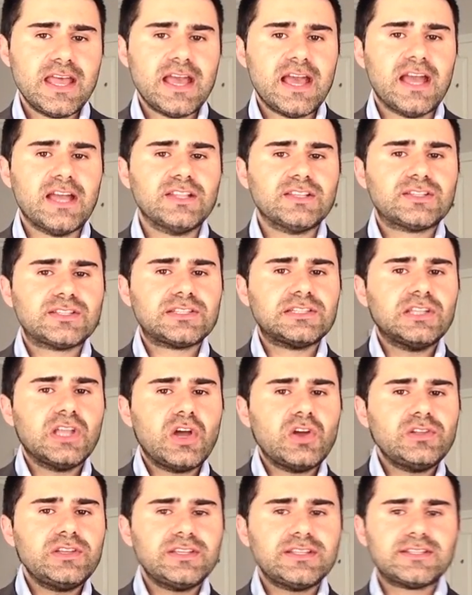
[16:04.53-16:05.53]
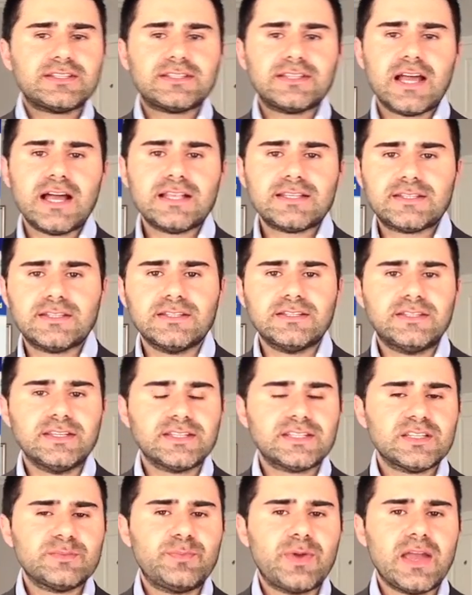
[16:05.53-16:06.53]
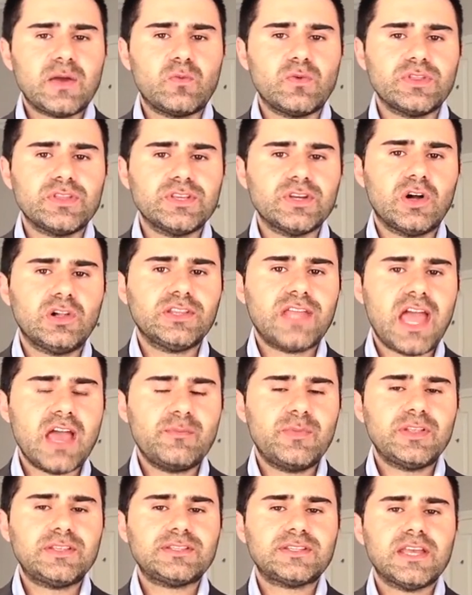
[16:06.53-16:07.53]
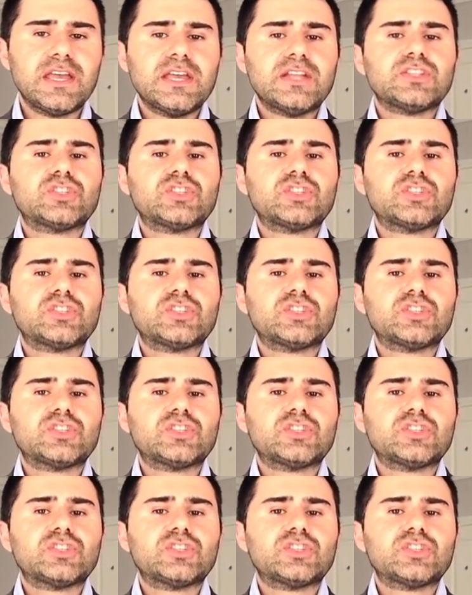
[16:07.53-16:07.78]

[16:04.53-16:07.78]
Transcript: and slowly it starts to dissipate with the old habits